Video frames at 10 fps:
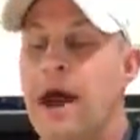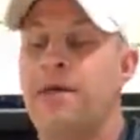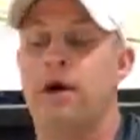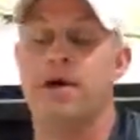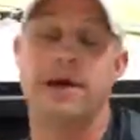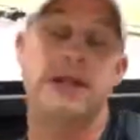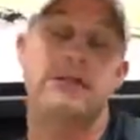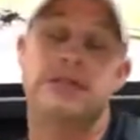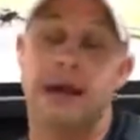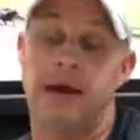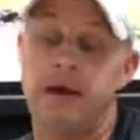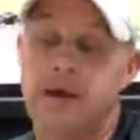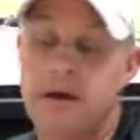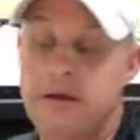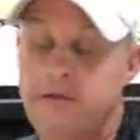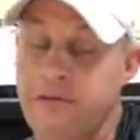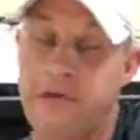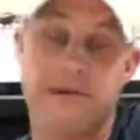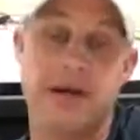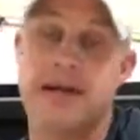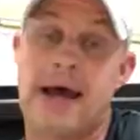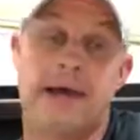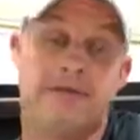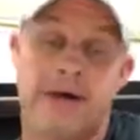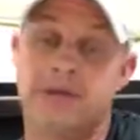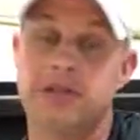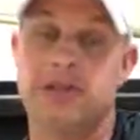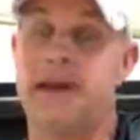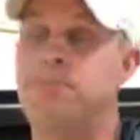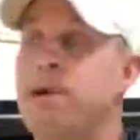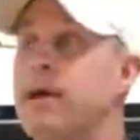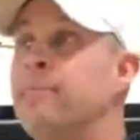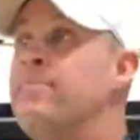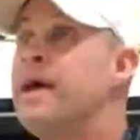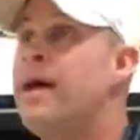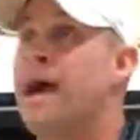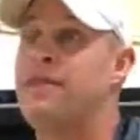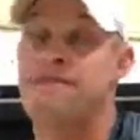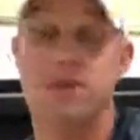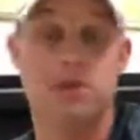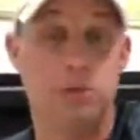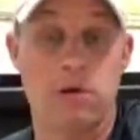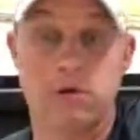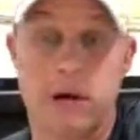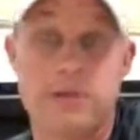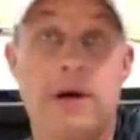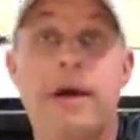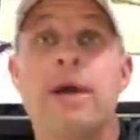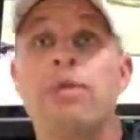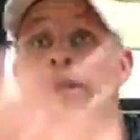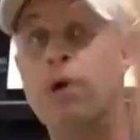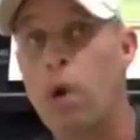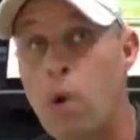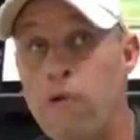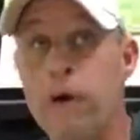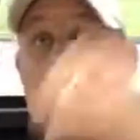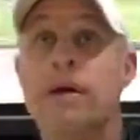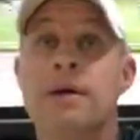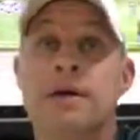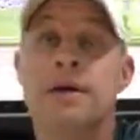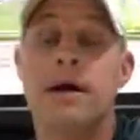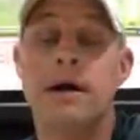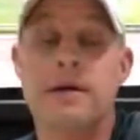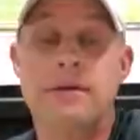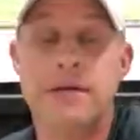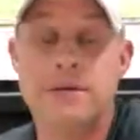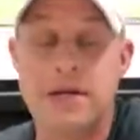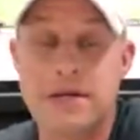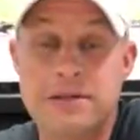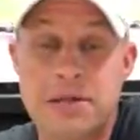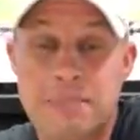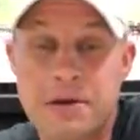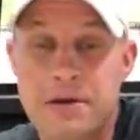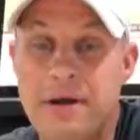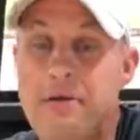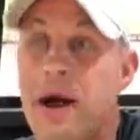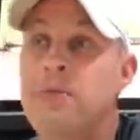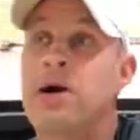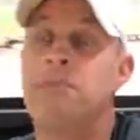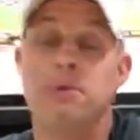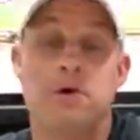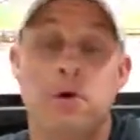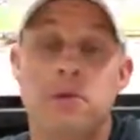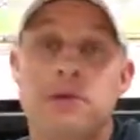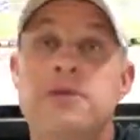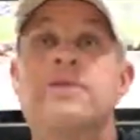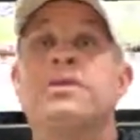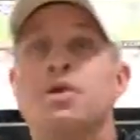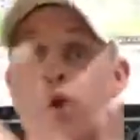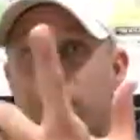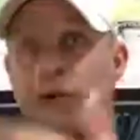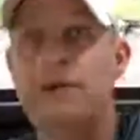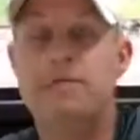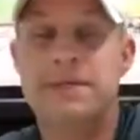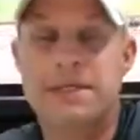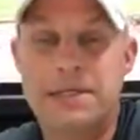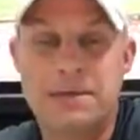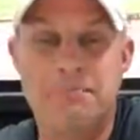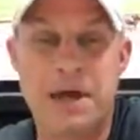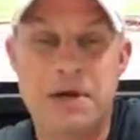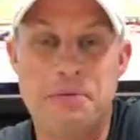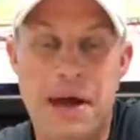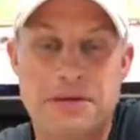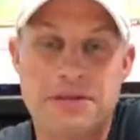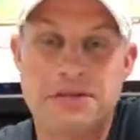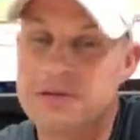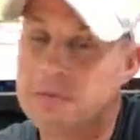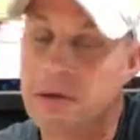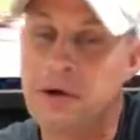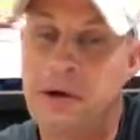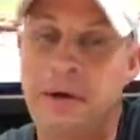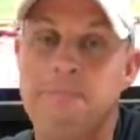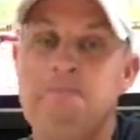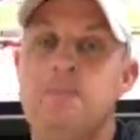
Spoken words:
And then all you can eat steak for $15.95. You just can't beat it at the Phoenix Sports Restaurant. And hey, when you go over to eat something and grab a couple of cold ones, you go over and make your bets. It's pretty great.